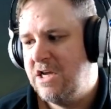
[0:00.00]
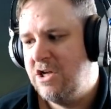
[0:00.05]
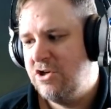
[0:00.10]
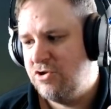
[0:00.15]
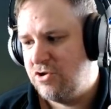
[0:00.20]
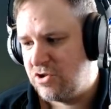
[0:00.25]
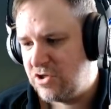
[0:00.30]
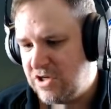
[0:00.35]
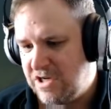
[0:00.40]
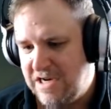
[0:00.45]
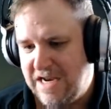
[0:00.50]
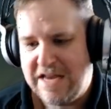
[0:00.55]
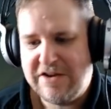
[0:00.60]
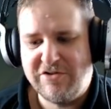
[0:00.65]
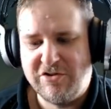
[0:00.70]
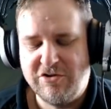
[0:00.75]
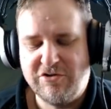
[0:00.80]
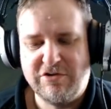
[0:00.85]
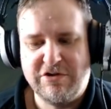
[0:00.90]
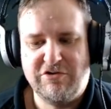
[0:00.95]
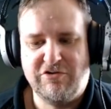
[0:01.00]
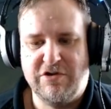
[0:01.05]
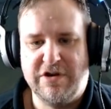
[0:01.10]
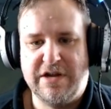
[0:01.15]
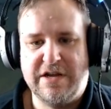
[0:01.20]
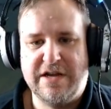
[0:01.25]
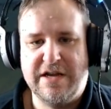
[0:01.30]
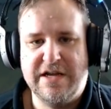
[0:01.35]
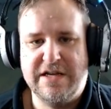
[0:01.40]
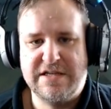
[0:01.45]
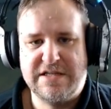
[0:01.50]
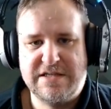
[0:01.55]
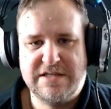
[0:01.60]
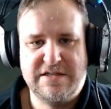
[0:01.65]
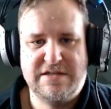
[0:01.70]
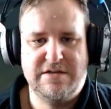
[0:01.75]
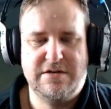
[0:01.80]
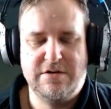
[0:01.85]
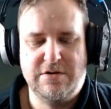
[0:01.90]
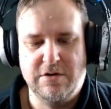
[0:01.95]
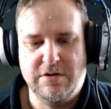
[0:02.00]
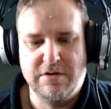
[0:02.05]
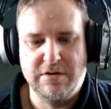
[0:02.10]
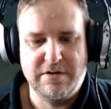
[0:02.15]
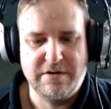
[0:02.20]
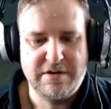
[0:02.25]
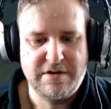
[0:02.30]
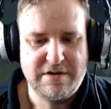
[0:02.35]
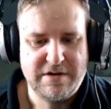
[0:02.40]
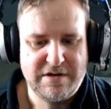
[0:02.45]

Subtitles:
Just legendary trinkets. Done.